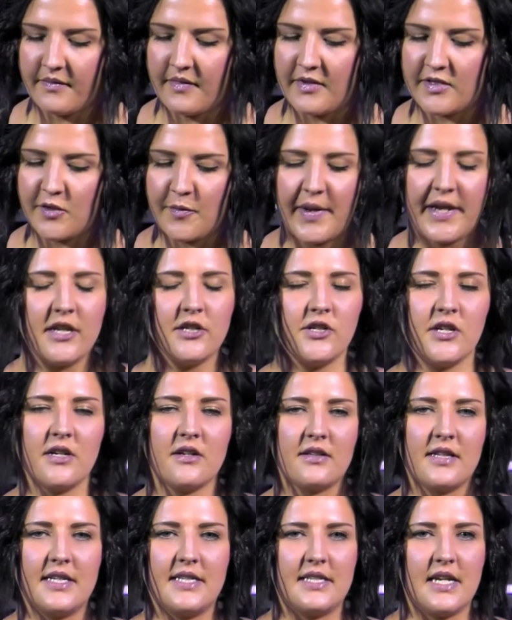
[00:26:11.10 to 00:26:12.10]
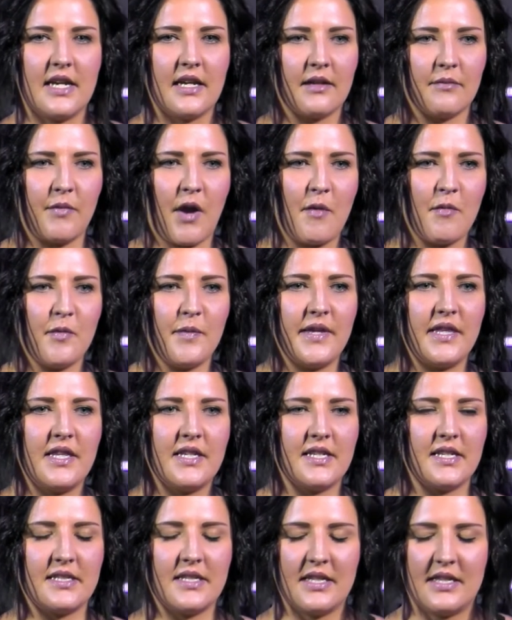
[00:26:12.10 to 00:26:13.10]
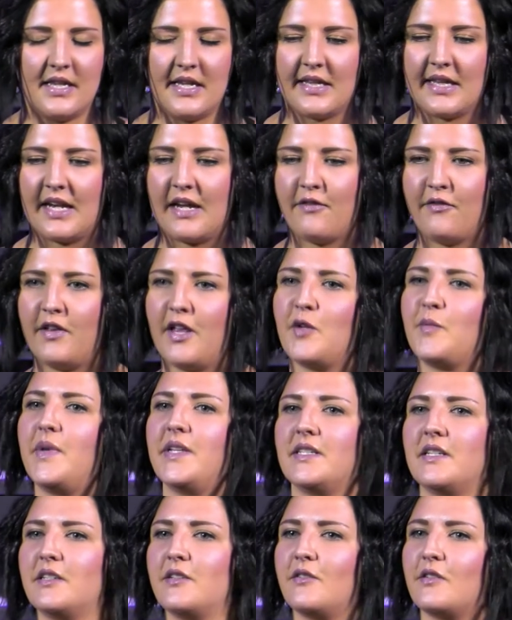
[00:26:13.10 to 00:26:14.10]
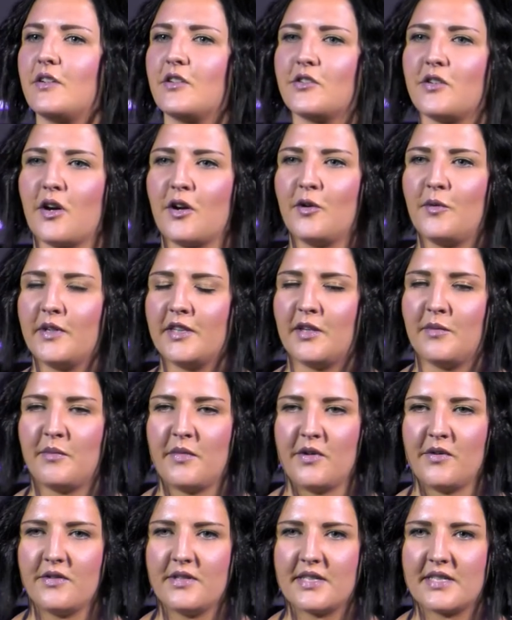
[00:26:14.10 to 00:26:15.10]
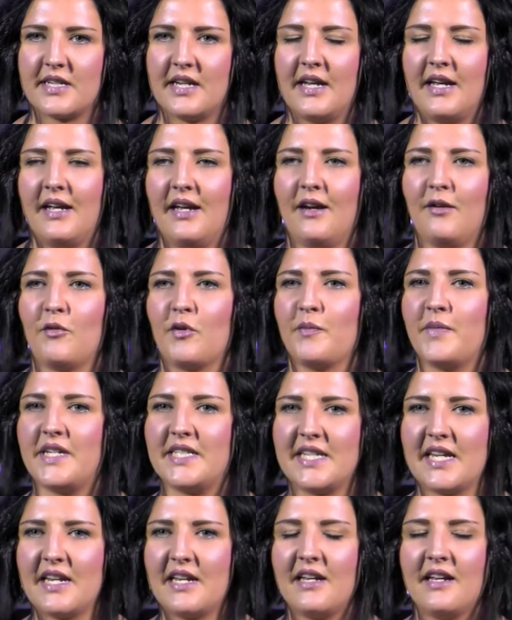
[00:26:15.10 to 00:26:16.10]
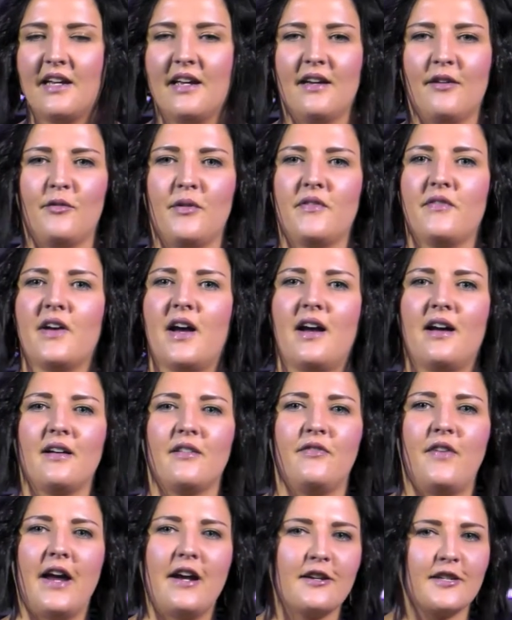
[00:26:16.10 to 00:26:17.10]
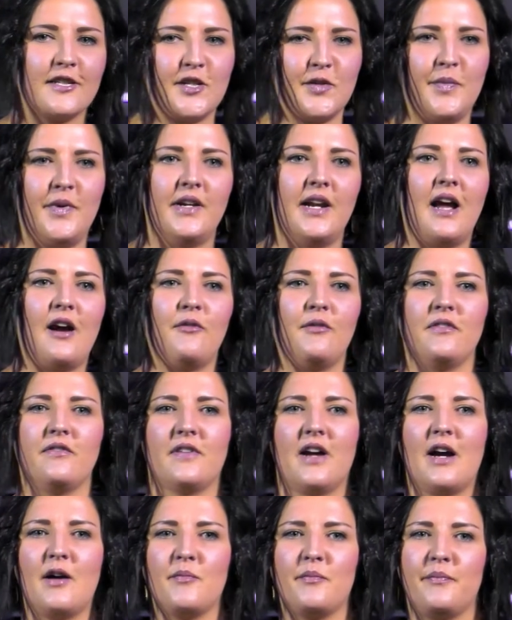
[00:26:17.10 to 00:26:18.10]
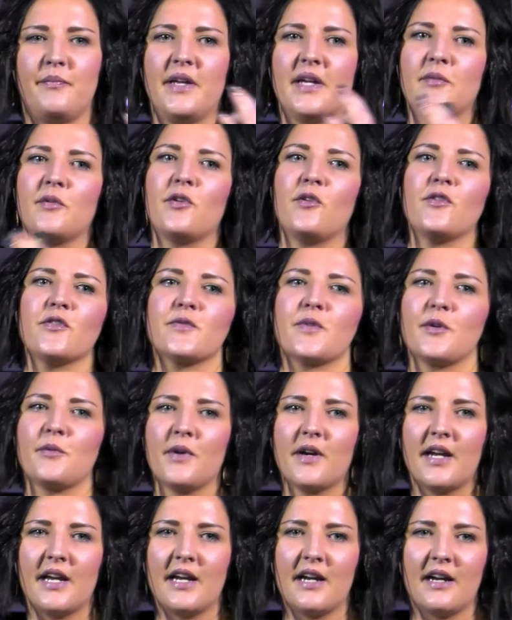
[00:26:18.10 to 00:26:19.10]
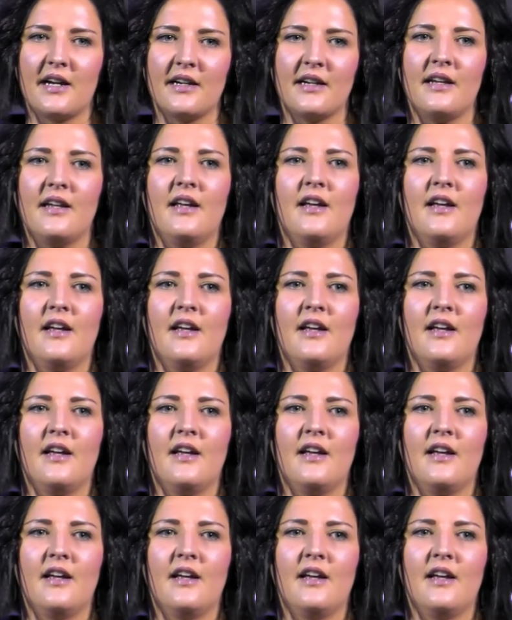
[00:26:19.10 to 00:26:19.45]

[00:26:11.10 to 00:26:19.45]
So managing your listing. Probably this is the thing that I feel like business owners struggle with the most. We're busy. We've got fires to put out. We've got big goals we're working on.